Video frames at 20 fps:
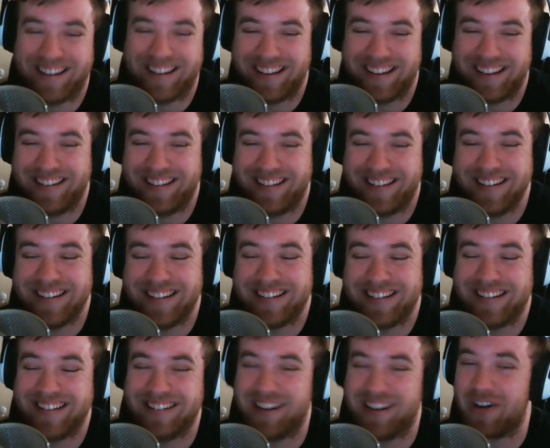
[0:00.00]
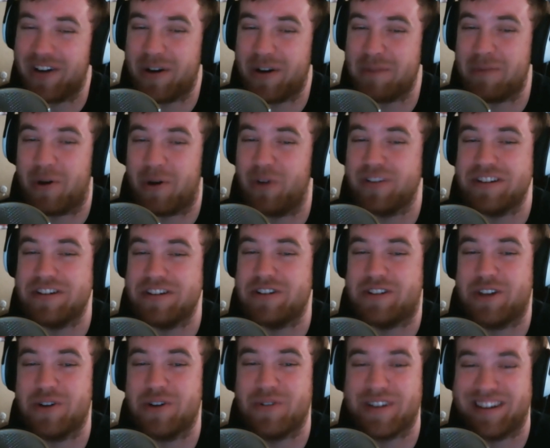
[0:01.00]
It's no, I'm holding you
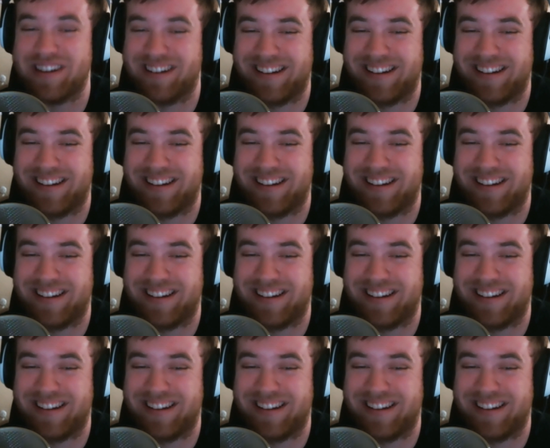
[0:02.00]
to it.